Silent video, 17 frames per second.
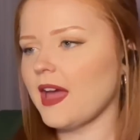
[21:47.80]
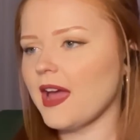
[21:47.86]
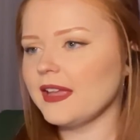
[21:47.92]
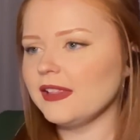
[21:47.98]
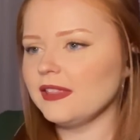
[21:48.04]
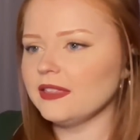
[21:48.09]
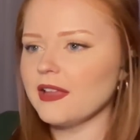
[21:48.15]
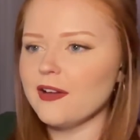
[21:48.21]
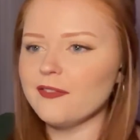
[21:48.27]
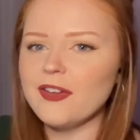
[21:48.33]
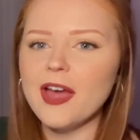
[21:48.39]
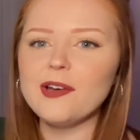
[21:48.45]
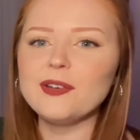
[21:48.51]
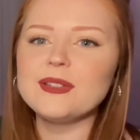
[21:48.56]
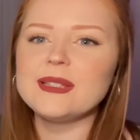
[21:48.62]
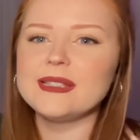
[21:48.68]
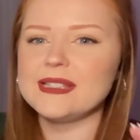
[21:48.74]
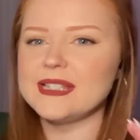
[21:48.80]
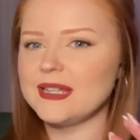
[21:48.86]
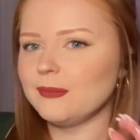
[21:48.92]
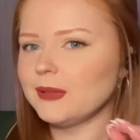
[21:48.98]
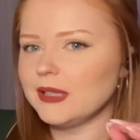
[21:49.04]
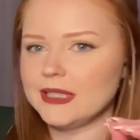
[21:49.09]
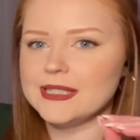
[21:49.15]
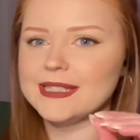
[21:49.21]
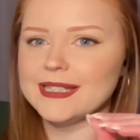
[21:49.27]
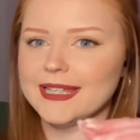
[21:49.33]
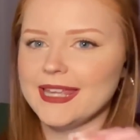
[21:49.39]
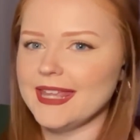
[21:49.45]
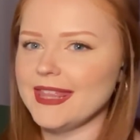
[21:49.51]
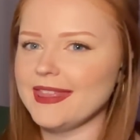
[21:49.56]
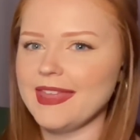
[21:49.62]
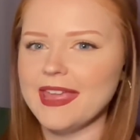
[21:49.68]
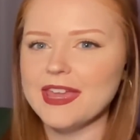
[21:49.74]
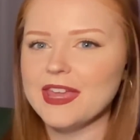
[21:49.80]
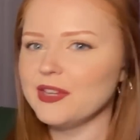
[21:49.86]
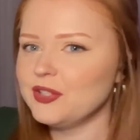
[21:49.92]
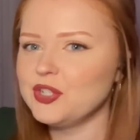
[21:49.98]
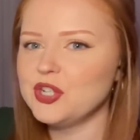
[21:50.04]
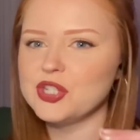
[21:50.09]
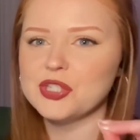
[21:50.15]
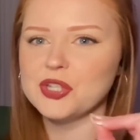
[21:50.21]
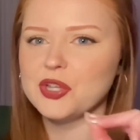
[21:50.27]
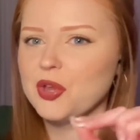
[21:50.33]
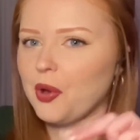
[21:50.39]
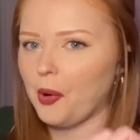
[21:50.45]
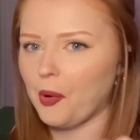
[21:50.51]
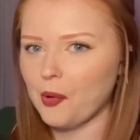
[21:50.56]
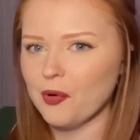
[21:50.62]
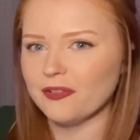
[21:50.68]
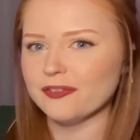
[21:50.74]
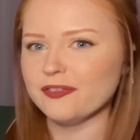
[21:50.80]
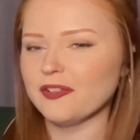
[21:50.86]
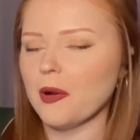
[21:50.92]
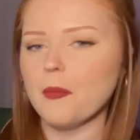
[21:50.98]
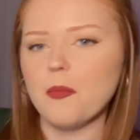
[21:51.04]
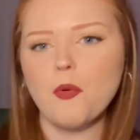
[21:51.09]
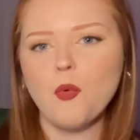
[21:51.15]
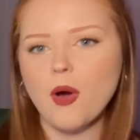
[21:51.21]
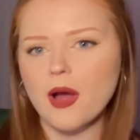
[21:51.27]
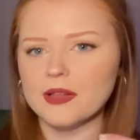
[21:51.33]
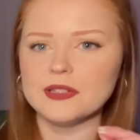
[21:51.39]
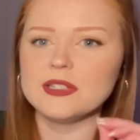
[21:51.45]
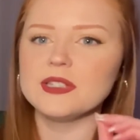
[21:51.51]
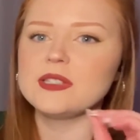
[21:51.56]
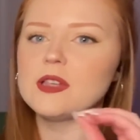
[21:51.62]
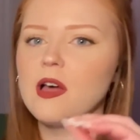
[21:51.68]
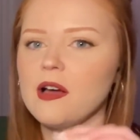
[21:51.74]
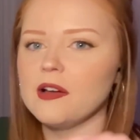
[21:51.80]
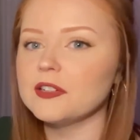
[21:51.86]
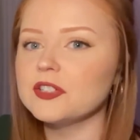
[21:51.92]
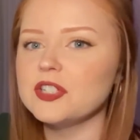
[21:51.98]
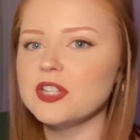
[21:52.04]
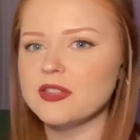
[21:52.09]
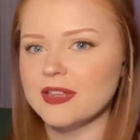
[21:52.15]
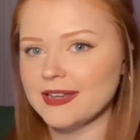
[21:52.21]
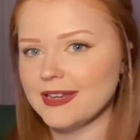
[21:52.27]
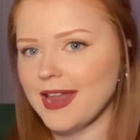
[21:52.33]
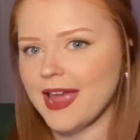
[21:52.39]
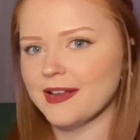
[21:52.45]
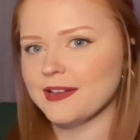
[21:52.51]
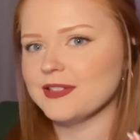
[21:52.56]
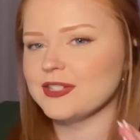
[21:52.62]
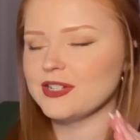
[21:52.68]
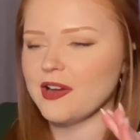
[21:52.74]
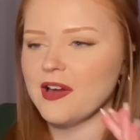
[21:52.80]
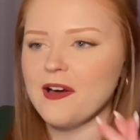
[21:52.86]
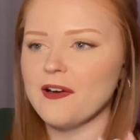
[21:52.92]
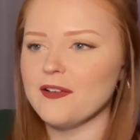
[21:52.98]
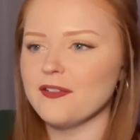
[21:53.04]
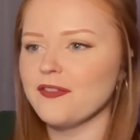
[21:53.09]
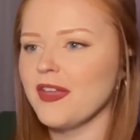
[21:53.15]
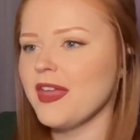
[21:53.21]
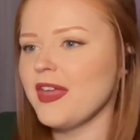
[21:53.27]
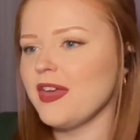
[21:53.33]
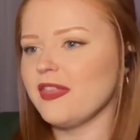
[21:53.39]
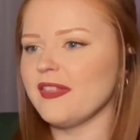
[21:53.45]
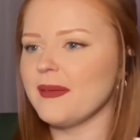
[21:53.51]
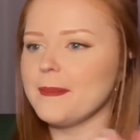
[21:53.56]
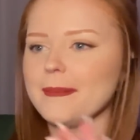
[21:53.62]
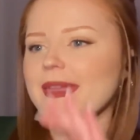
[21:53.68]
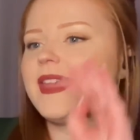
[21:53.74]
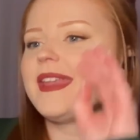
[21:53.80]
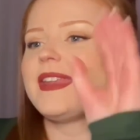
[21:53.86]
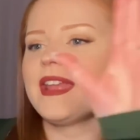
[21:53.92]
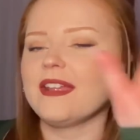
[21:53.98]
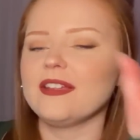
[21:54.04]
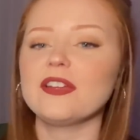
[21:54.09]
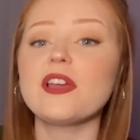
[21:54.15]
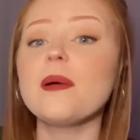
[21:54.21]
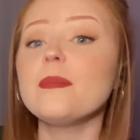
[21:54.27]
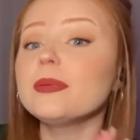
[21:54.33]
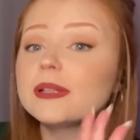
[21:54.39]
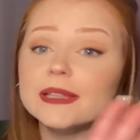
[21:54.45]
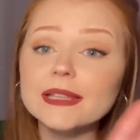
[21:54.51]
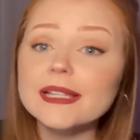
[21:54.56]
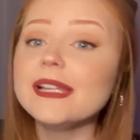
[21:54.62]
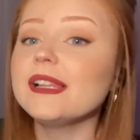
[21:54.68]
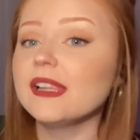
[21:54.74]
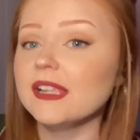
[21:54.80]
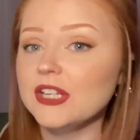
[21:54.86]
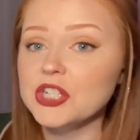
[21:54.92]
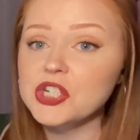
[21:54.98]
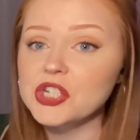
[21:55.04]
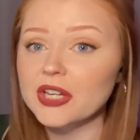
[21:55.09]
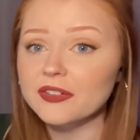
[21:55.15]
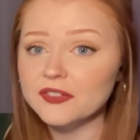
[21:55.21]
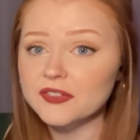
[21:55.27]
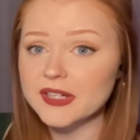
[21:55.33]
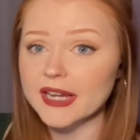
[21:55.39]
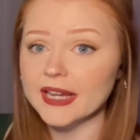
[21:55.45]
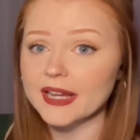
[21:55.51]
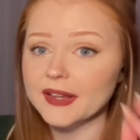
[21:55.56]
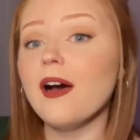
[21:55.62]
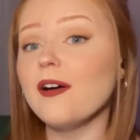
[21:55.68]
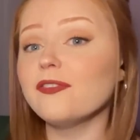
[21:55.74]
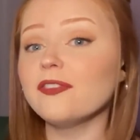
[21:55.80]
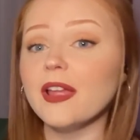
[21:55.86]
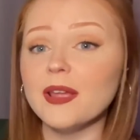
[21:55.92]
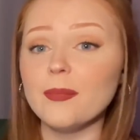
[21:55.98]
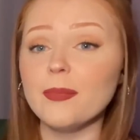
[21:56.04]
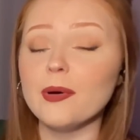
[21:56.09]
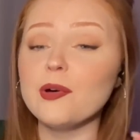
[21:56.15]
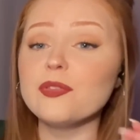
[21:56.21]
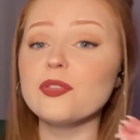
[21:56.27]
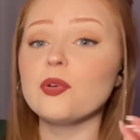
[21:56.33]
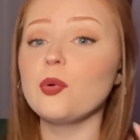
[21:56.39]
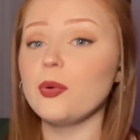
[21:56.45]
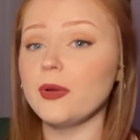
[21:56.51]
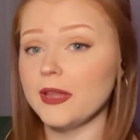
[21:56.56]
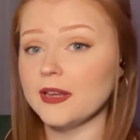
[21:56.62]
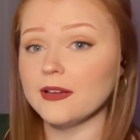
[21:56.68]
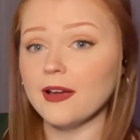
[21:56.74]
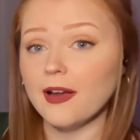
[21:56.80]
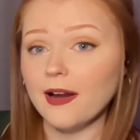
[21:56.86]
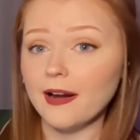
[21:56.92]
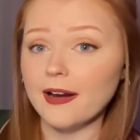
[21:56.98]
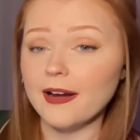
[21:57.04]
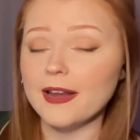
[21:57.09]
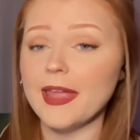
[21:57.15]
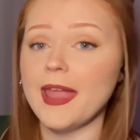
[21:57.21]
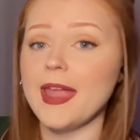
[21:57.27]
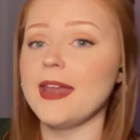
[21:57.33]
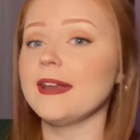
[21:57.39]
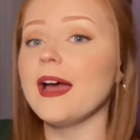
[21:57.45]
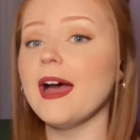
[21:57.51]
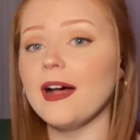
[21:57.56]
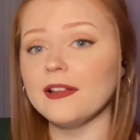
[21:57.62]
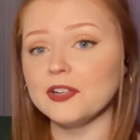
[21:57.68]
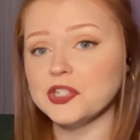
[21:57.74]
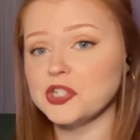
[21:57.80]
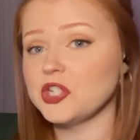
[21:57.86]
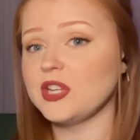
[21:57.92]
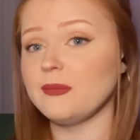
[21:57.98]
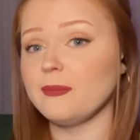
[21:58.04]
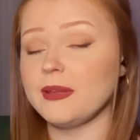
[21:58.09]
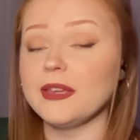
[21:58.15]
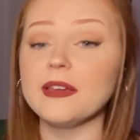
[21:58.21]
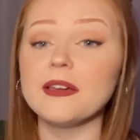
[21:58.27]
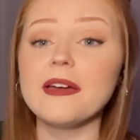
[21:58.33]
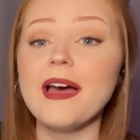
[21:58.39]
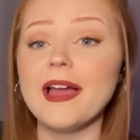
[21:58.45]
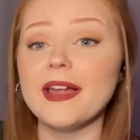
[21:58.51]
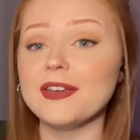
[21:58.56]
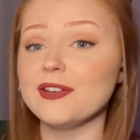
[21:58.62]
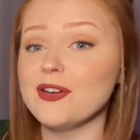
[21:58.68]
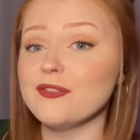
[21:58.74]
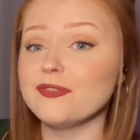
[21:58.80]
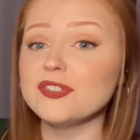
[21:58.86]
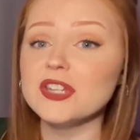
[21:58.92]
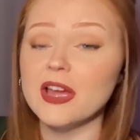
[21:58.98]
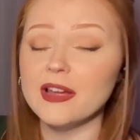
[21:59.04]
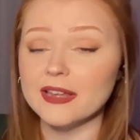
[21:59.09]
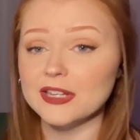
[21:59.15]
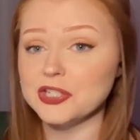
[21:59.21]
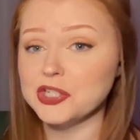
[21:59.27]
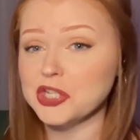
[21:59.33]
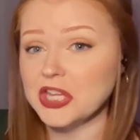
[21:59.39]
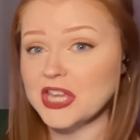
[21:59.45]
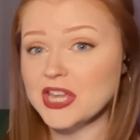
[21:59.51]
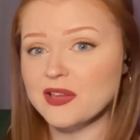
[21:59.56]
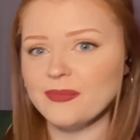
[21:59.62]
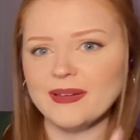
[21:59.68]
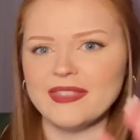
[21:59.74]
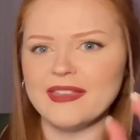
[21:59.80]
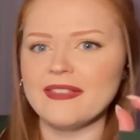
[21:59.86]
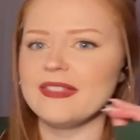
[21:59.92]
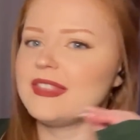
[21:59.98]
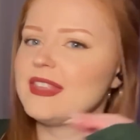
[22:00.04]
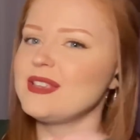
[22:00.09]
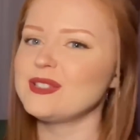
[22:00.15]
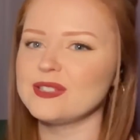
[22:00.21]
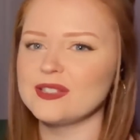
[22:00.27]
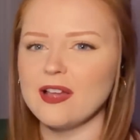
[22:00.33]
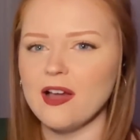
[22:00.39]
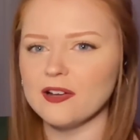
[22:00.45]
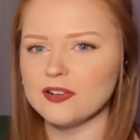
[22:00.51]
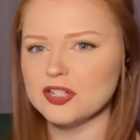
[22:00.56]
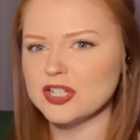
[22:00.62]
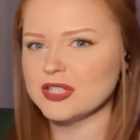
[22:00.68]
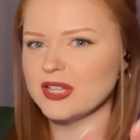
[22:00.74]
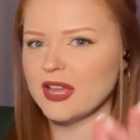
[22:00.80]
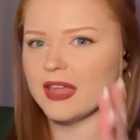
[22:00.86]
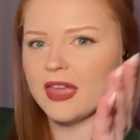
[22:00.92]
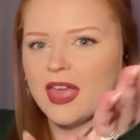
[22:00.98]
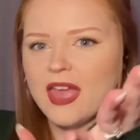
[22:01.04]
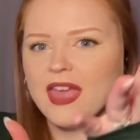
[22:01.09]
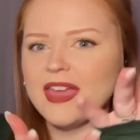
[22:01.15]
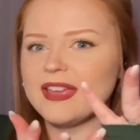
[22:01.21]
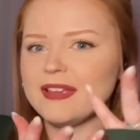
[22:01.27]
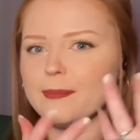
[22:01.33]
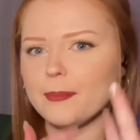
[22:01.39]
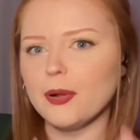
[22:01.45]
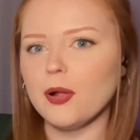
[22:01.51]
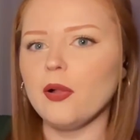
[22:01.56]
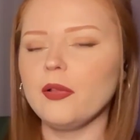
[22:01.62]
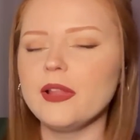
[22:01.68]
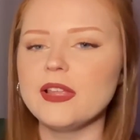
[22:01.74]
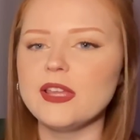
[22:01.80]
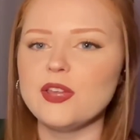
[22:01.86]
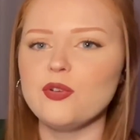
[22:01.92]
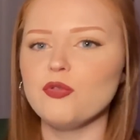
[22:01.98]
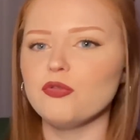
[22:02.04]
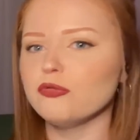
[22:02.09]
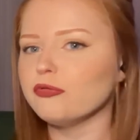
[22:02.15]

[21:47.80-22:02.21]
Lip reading: I love how seamlessly they can just go from one song to the next of the meaning completely shifting of like both Queencard and Allergy being kind of tongue in cheek, but then this song just like pulling you